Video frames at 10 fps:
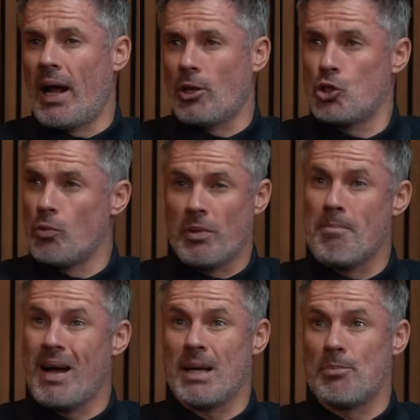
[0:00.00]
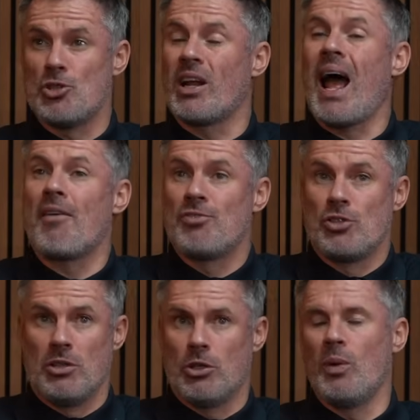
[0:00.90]
and it's something bad happens,
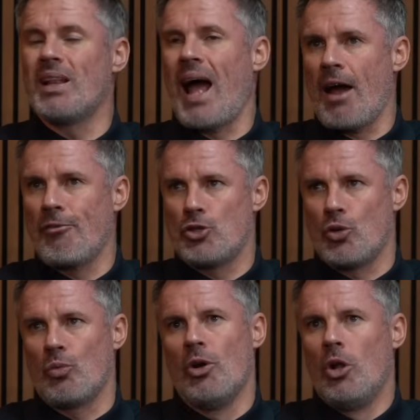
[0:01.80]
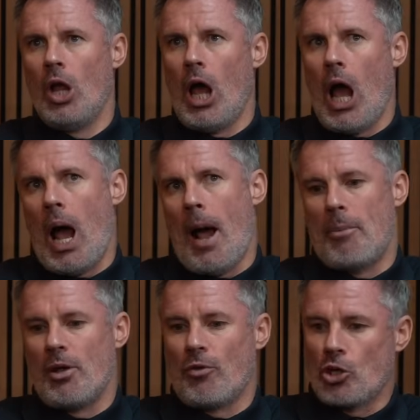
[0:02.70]
you will have to,
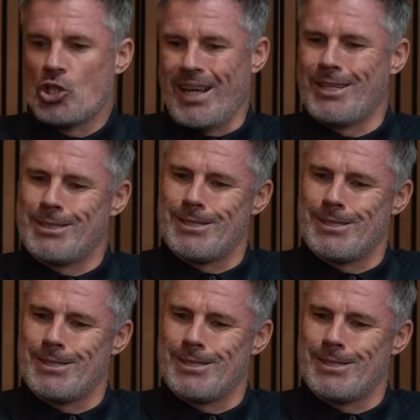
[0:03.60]
but you've got to try and